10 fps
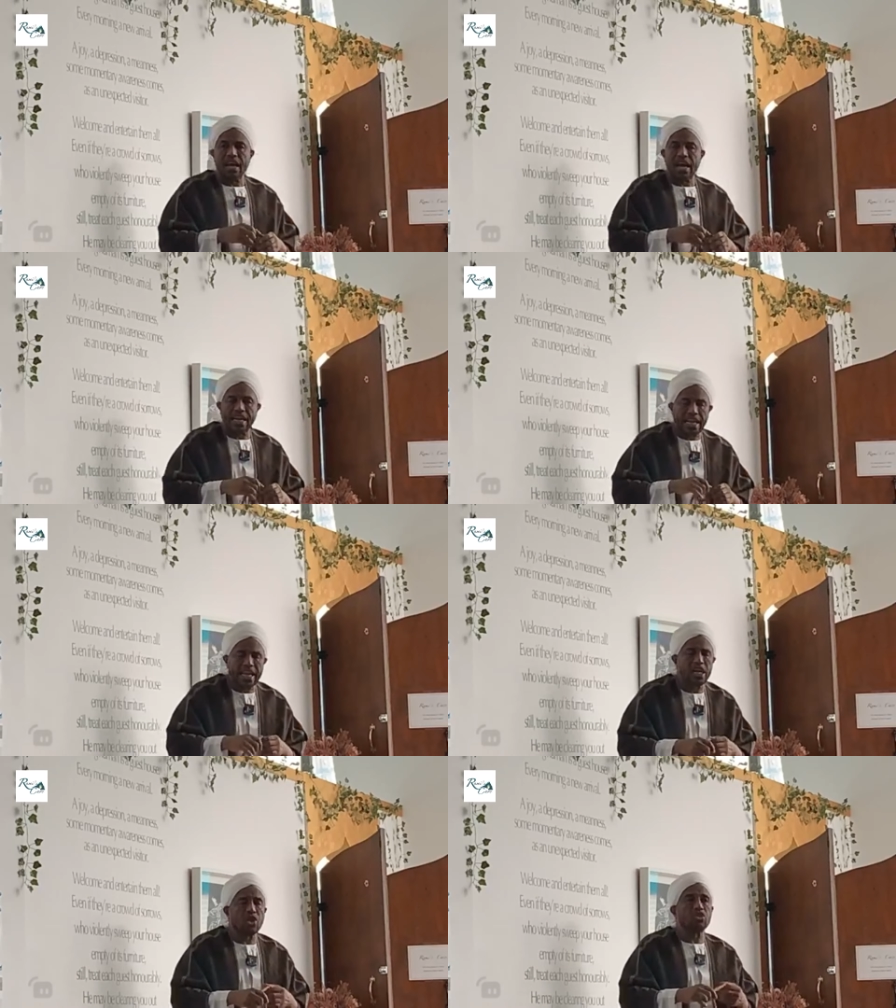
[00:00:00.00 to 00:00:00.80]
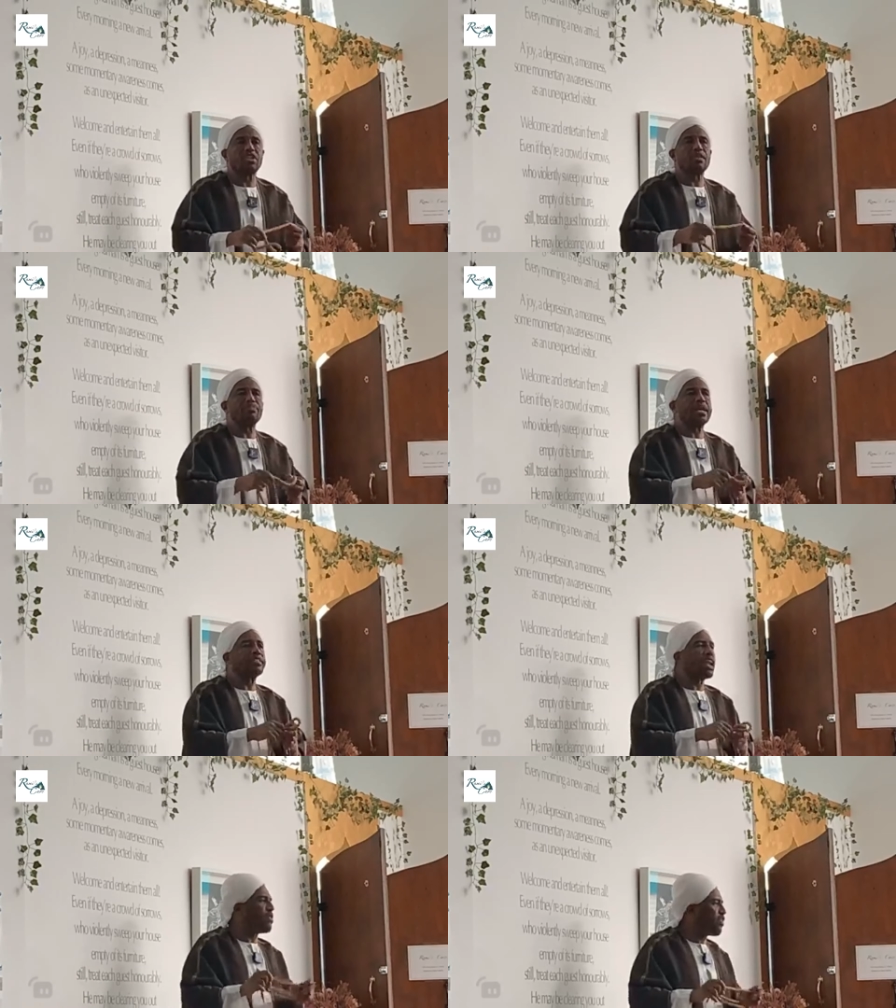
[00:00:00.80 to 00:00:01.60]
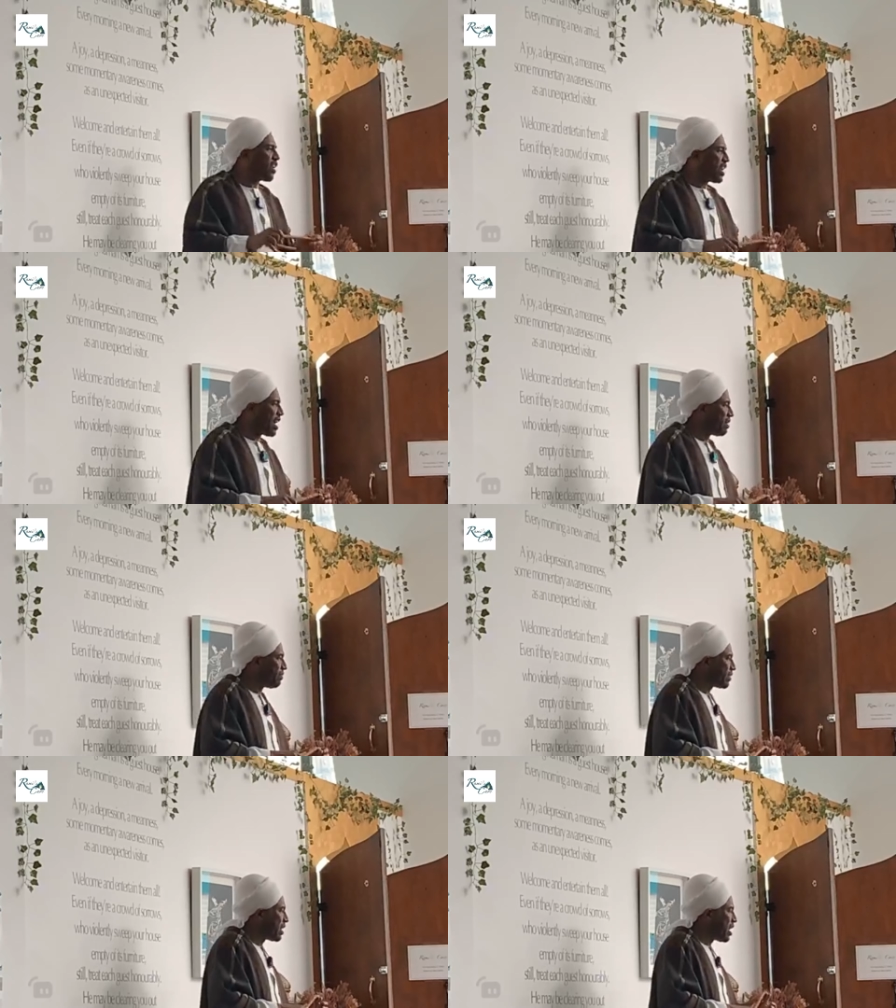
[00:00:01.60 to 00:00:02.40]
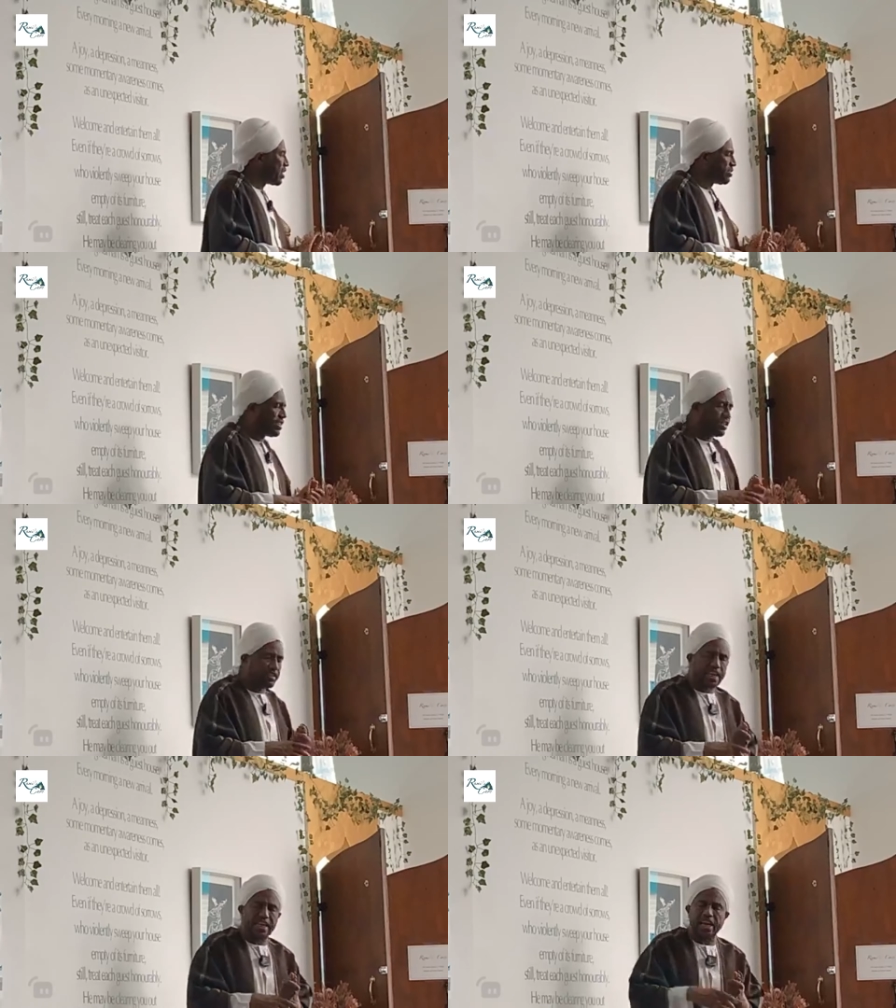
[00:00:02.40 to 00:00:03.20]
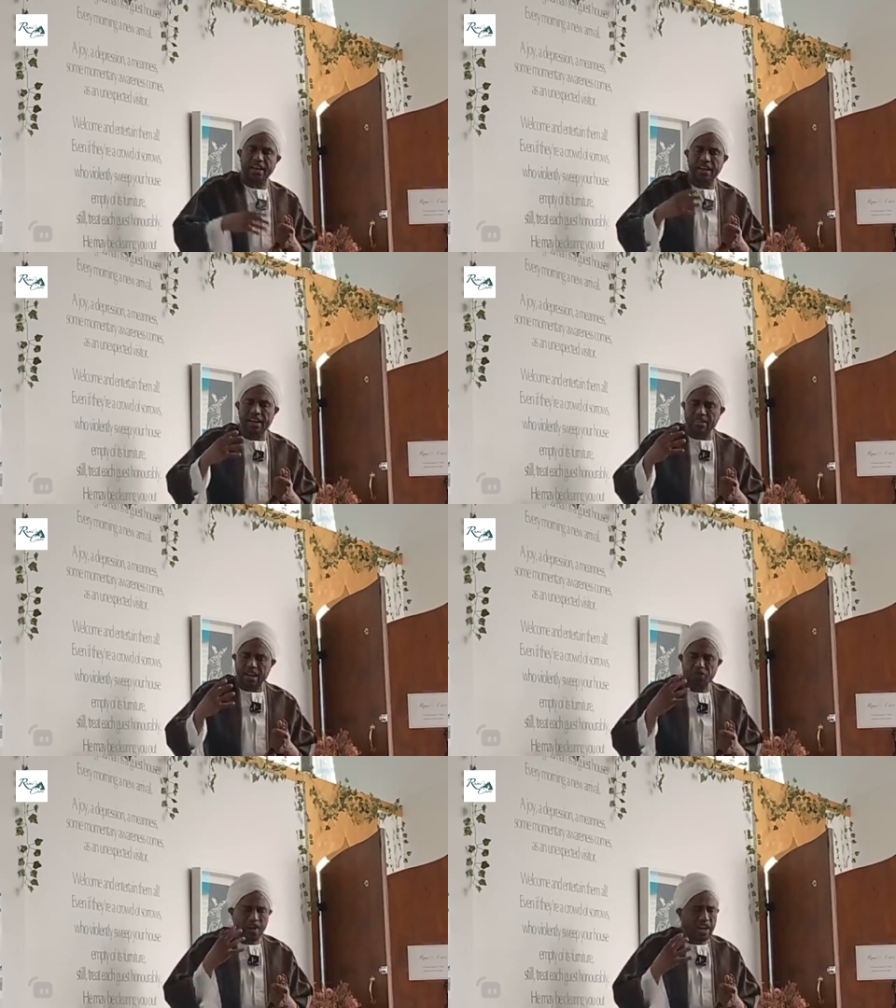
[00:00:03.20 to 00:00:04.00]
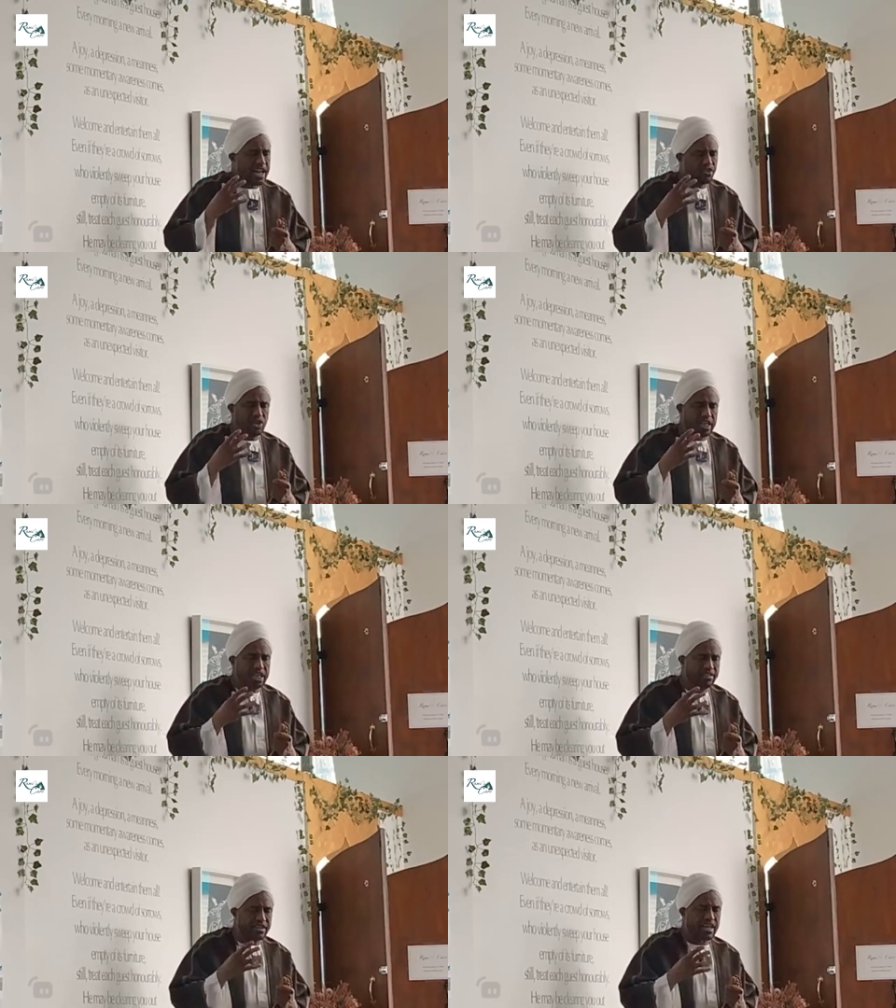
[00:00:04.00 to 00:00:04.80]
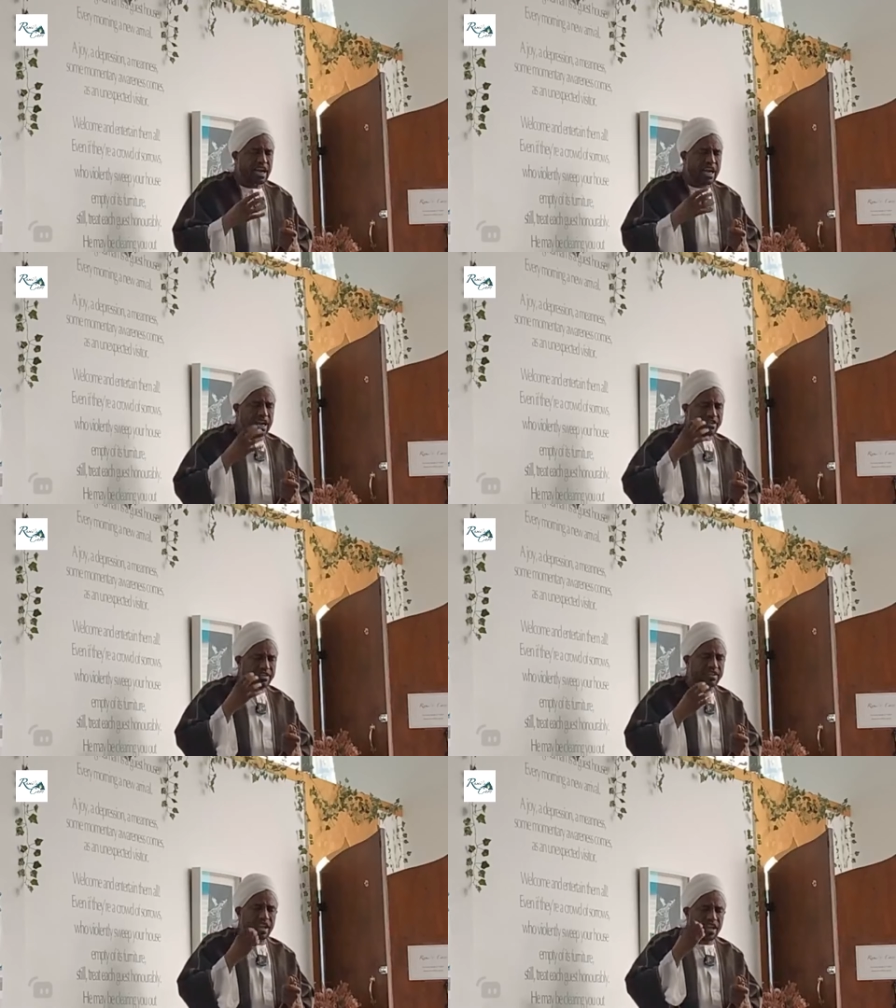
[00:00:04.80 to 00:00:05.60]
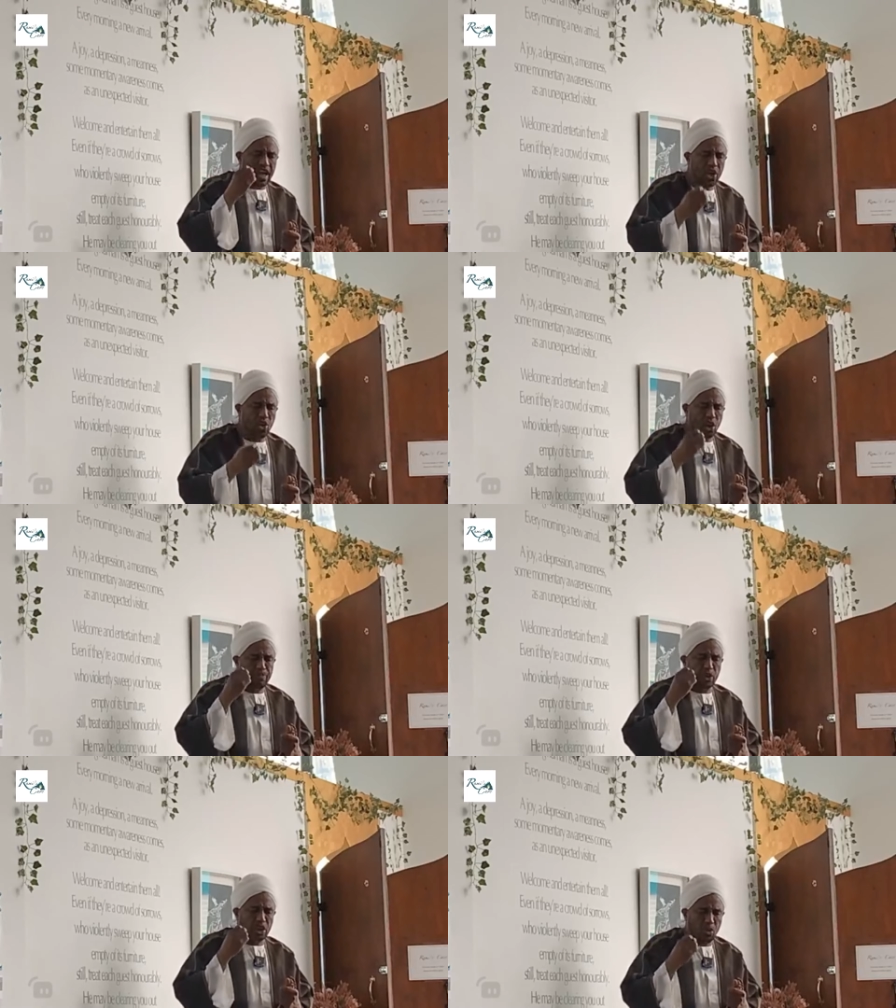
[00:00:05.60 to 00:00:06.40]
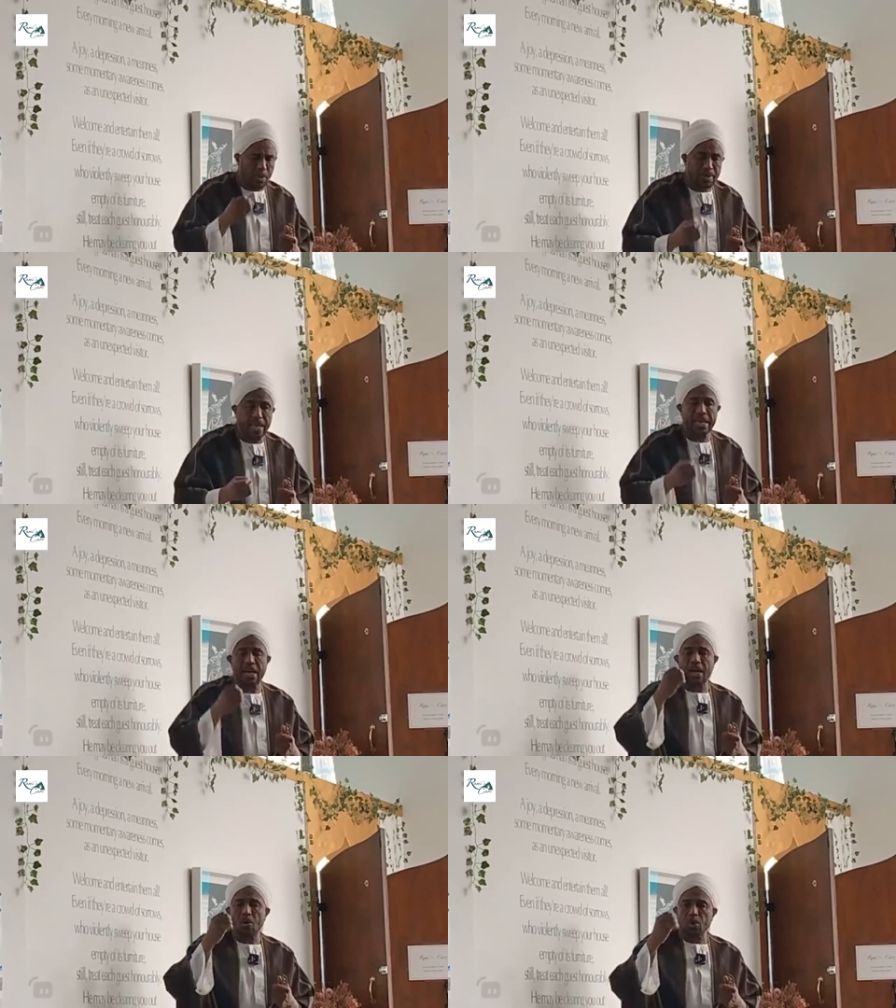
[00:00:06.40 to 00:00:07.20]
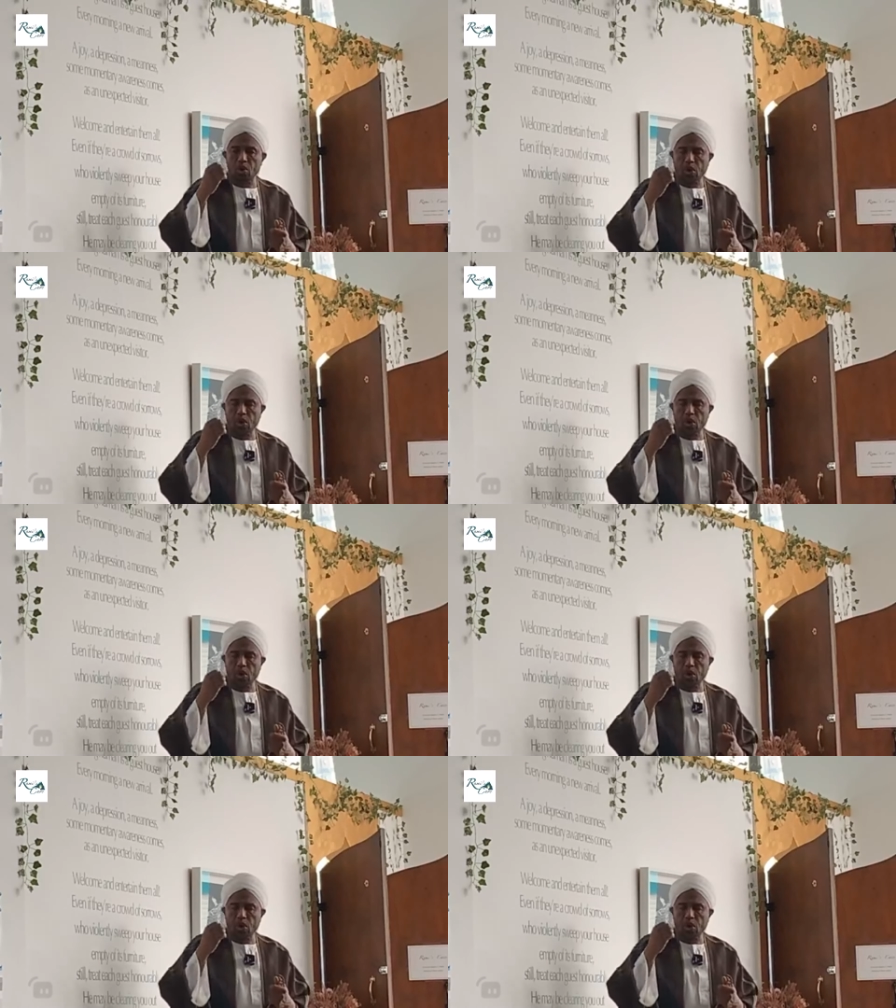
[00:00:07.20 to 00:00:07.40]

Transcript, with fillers: And cleaning yourself brings the love of Allah. And seeking the love of Allah is not easy. Allah says, Inna Allah yuhibbu tawabina wa